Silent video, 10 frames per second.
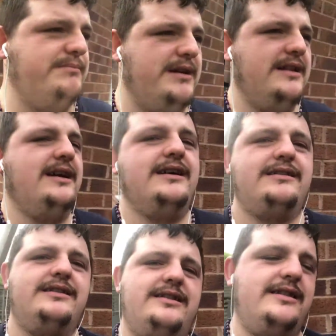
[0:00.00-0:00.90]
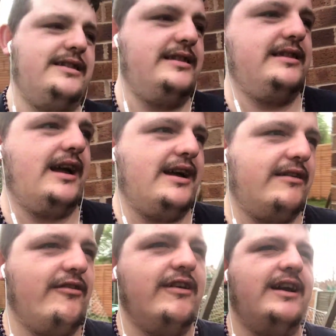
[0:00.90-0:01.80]
been like
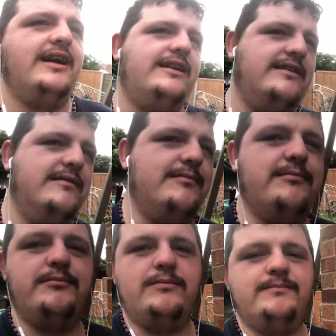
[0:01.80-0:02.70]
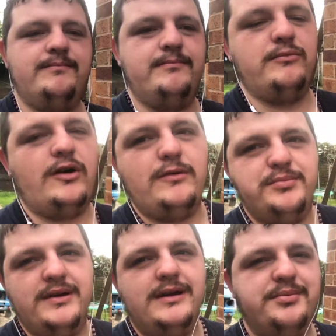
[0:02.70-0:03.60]
decorating and
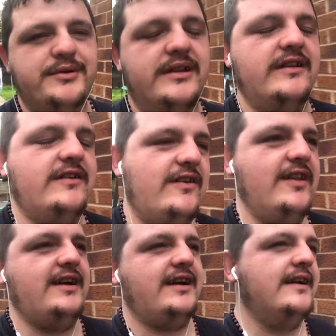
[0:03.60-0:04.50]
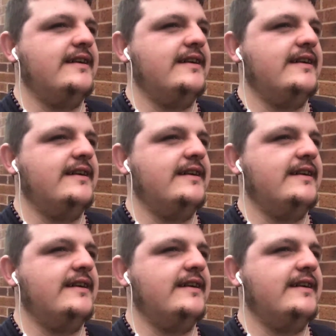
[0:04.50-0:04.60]
wallpapering and all that.